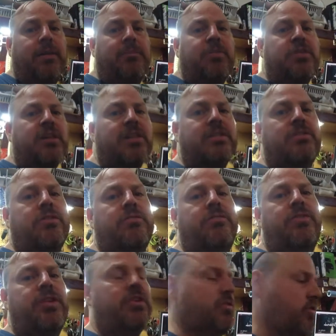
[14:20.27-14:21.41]
There's lots of
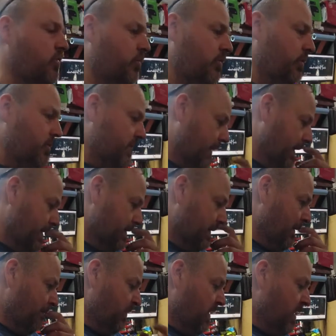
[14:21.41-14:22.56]
video tutorials, I guess.
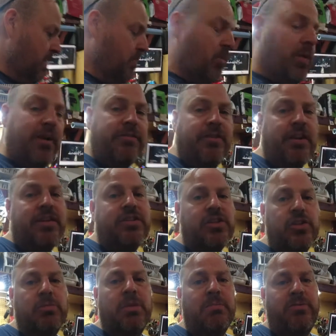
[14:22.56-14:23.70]
But what I find is
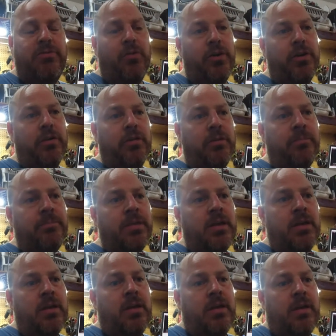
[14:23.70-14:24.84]
aluminum foil
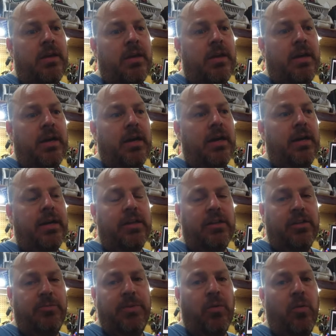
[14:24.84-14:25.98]
and a
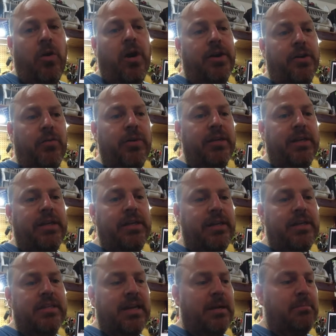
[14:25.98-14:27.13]
little bit of water really
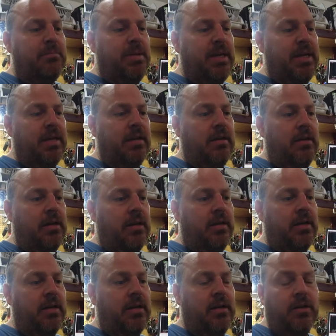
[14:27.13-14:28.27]
cleans up pitting
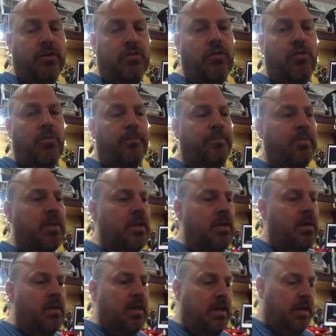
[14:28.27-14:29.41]
on chrome.
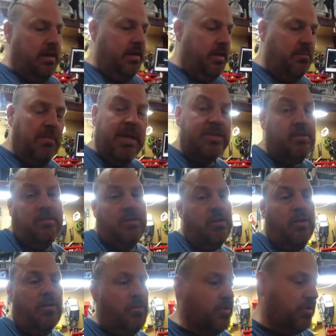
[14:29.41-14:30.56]
It makes it look
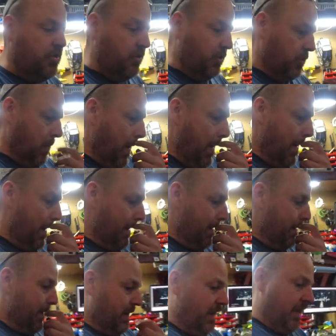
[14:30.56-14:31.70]
almost new.
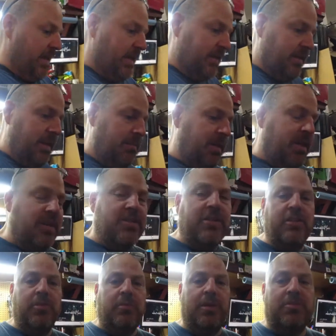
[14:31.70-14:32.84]
And because the
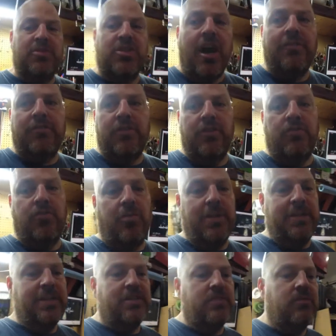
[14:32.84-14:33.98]
aluminum's softer than chrome,
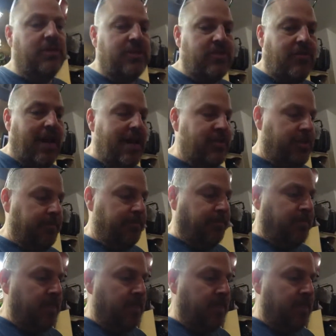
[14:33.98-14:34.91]
it doesn't really scratch it.